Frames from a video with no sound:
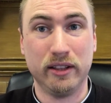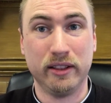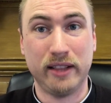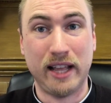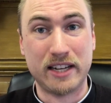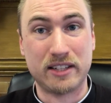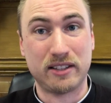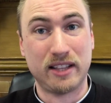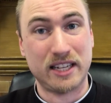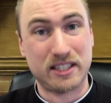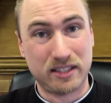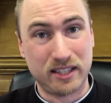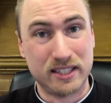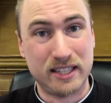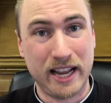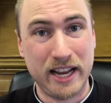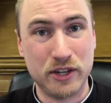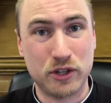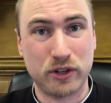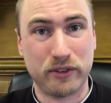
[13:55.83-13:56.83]
That's the
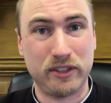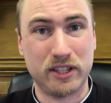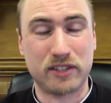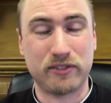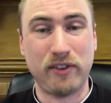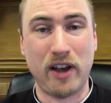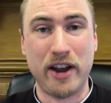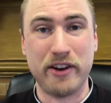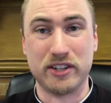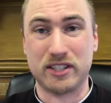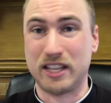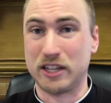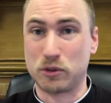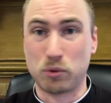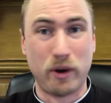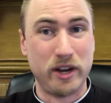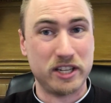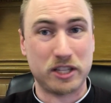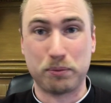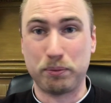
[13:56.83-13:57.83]
danger of this virus. That's
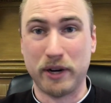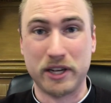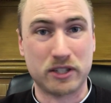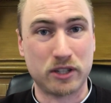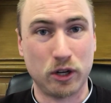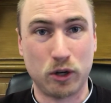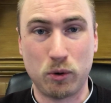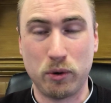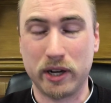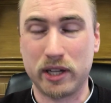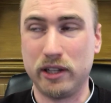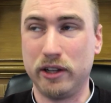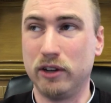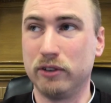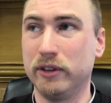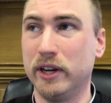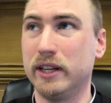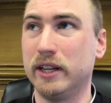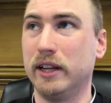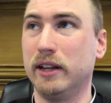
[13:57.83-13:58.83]
why it spreads so quickly
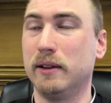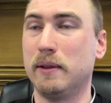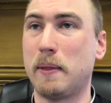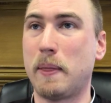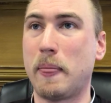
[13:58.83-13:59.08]
already.